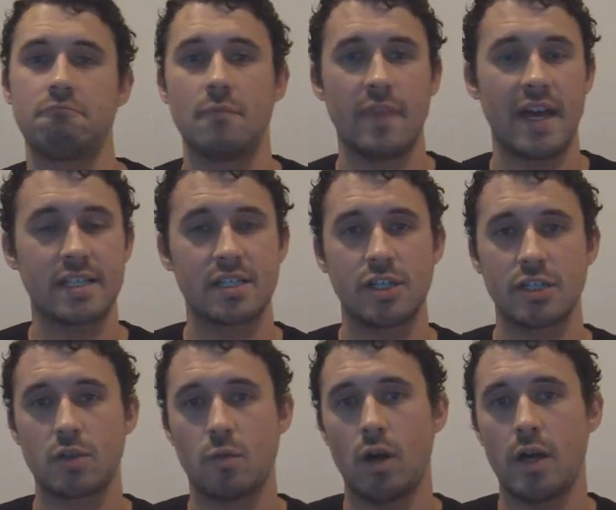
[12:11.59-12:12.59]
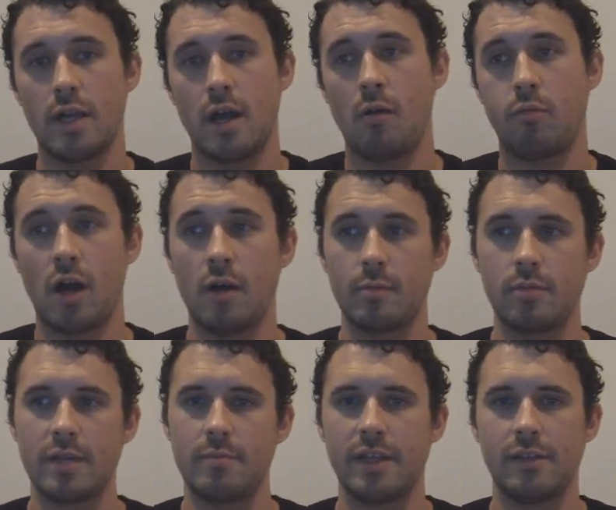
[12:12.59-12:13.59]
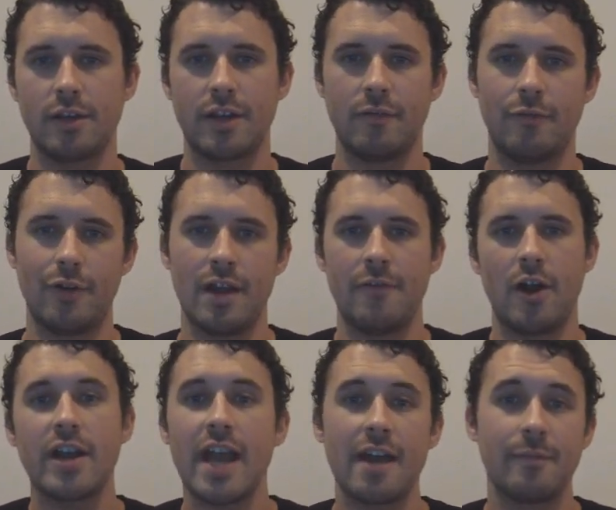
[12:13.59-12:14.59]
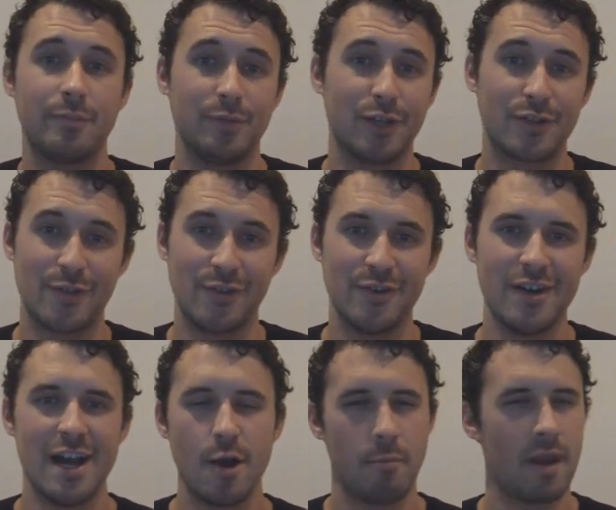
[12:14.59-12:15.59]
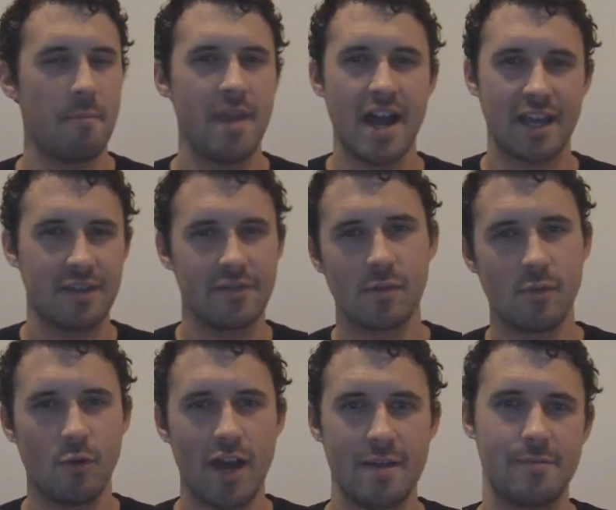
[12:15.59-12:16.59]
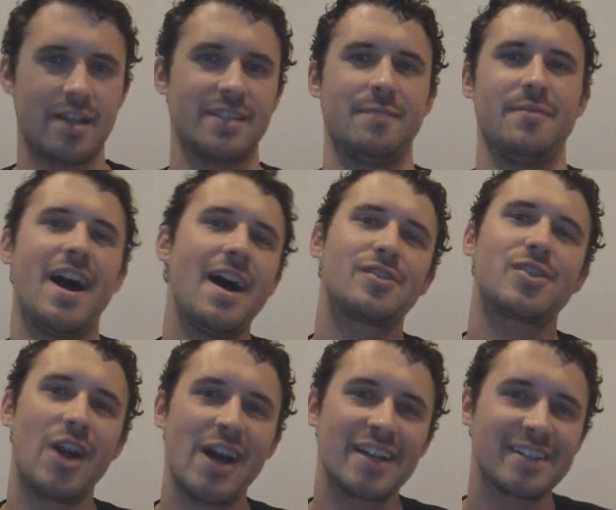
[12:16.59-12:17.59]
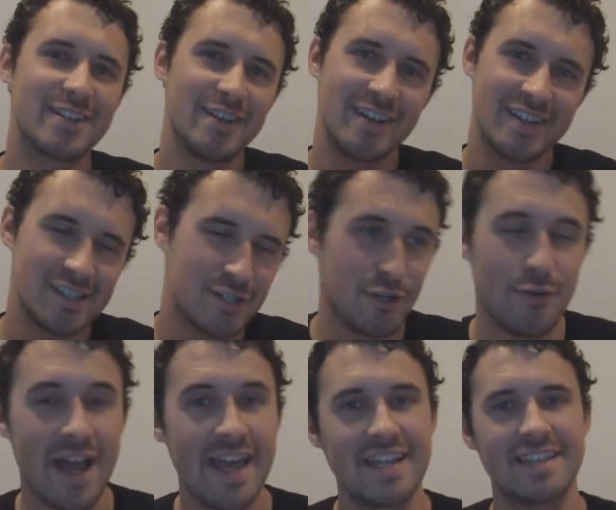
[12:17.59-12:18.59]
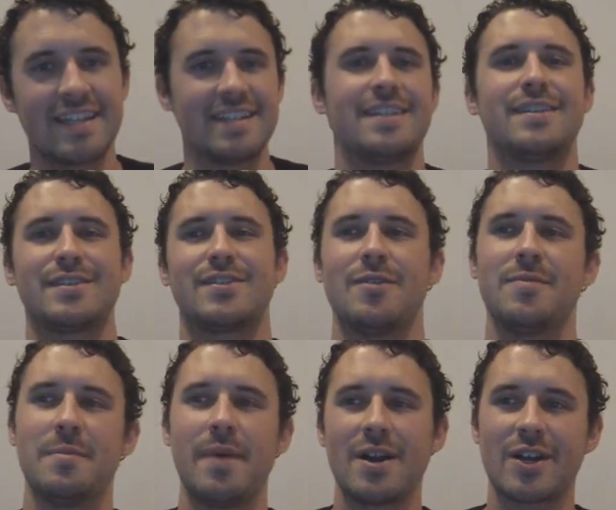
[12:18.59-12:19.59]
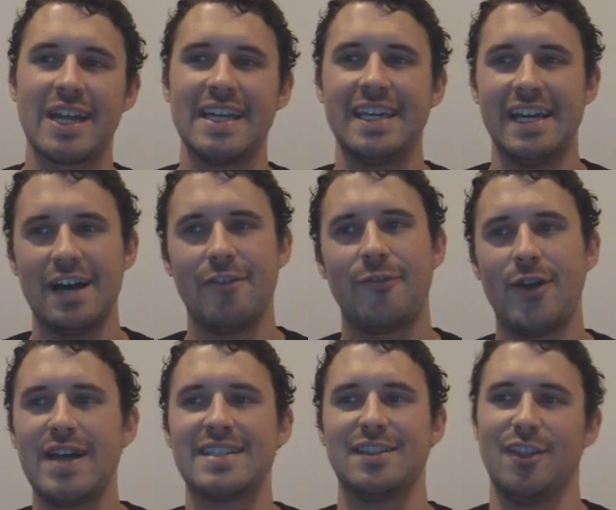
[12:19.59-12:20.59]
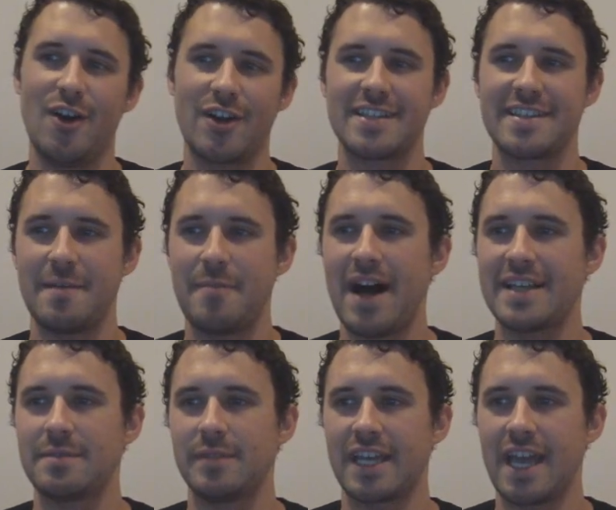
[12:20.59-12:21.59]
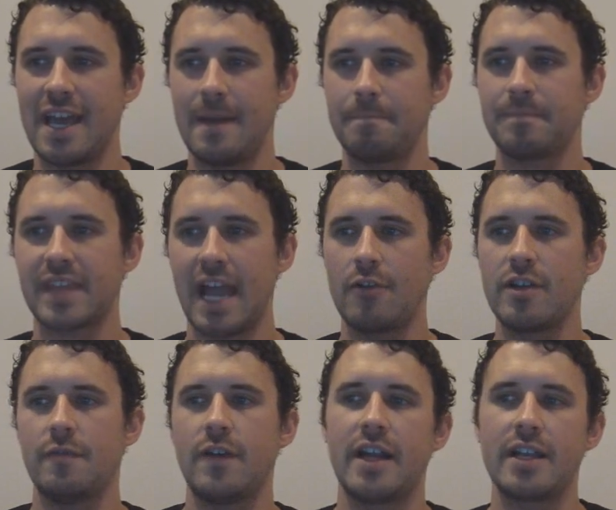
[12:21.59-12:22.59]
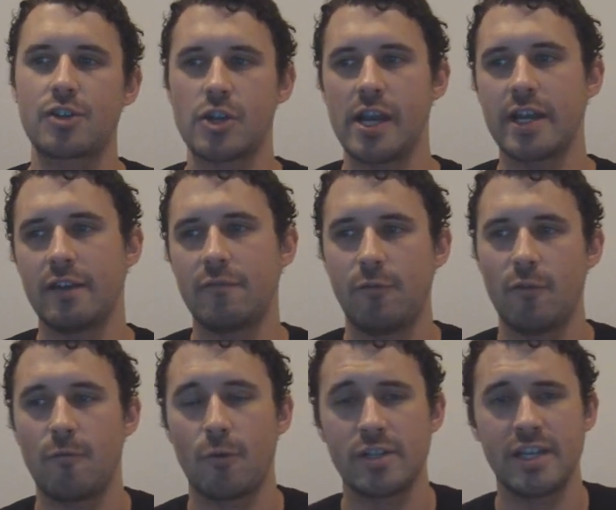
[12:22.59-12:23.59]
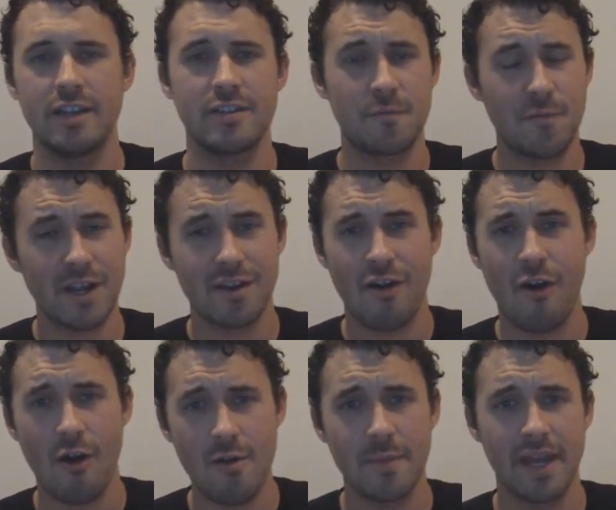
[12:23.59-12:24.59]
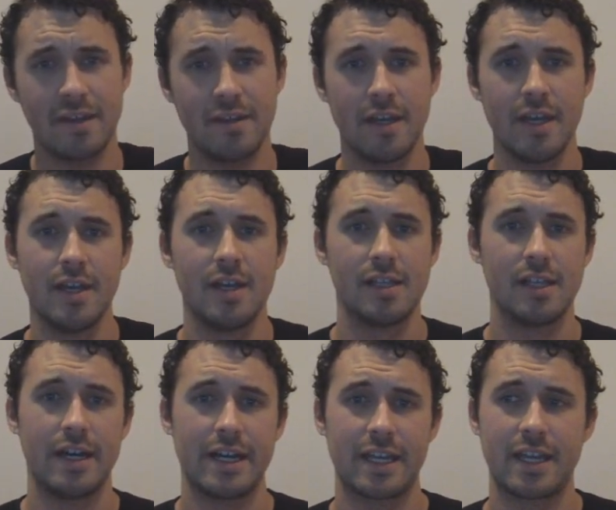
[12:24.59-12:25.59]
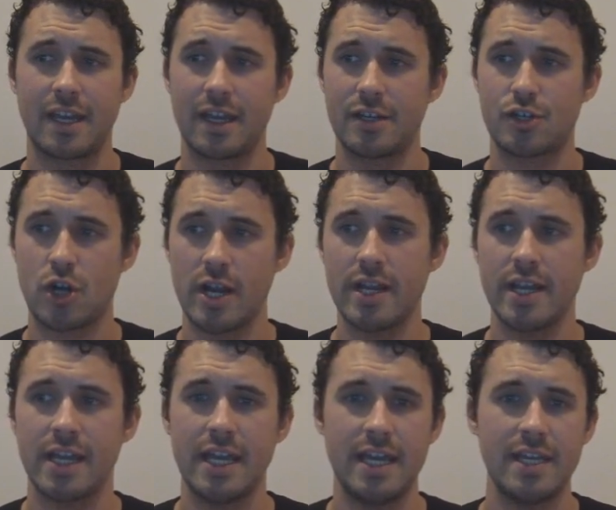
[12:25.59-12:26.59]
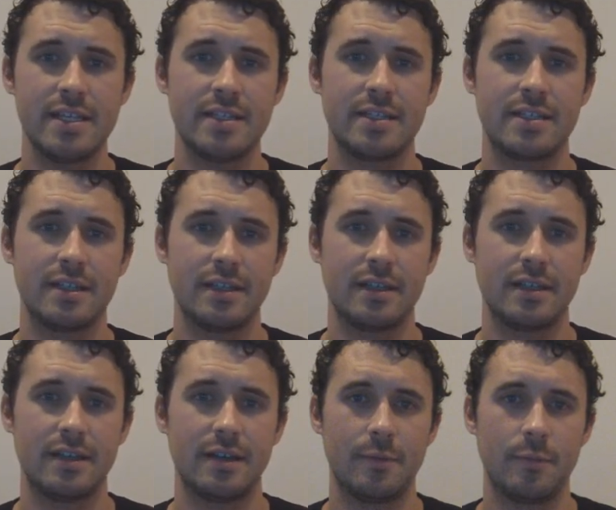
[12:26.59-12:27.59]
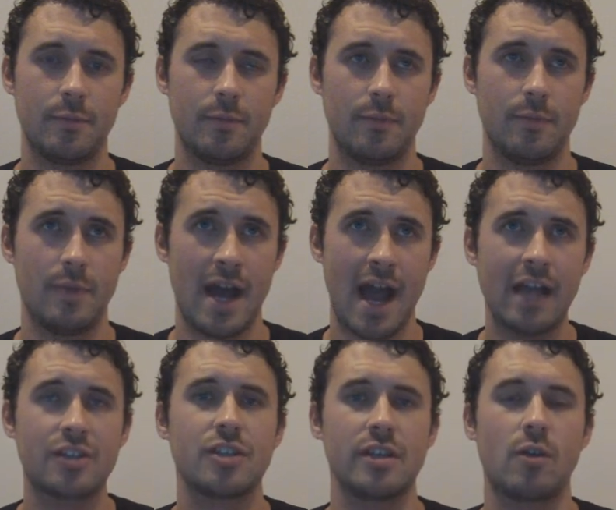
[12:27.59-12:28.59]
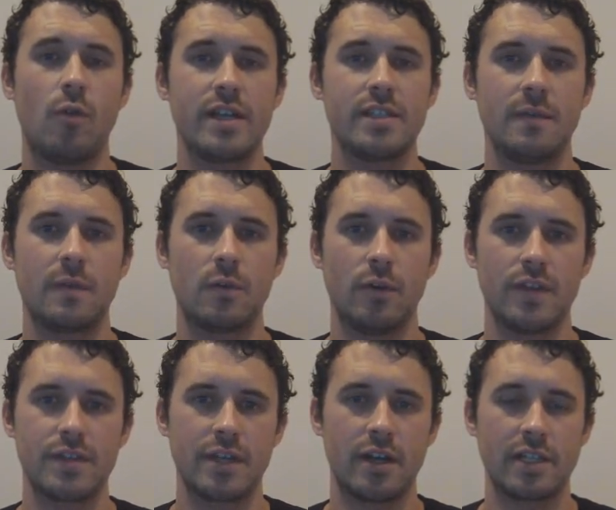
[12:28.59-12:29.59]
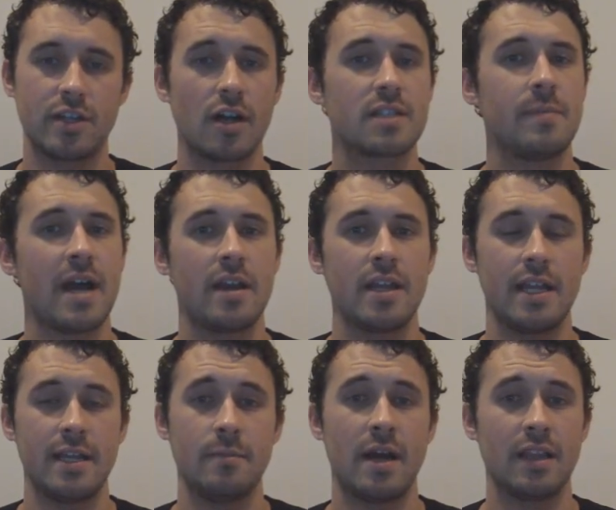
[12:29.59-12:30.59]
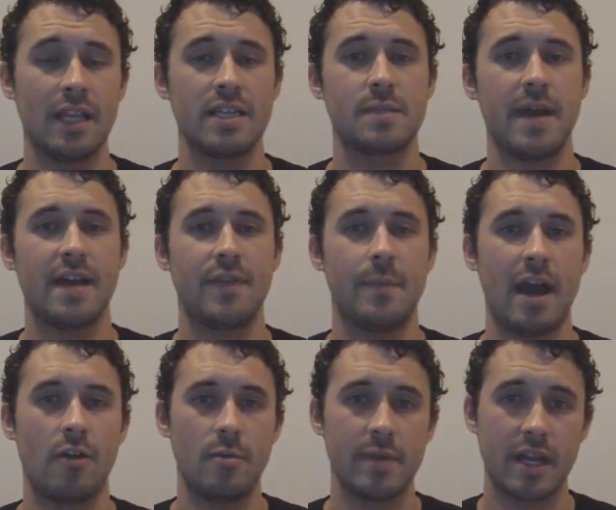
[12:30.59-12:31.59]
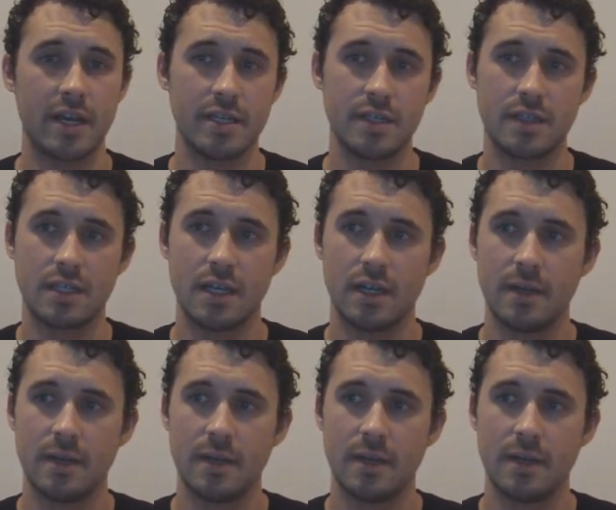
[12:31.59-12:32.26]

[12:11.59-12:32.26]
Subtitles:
That's just what I'll probably be looking for. And I've already had a look through, but I'm not giving them away because I'm not trying to do anything to disturb the market for as long as I possibly can. How are you finding trading in FUT 14? It's freaking hard, man. Like, trading is actually quite difficult this year. And I talked about it in my latest Path to Power because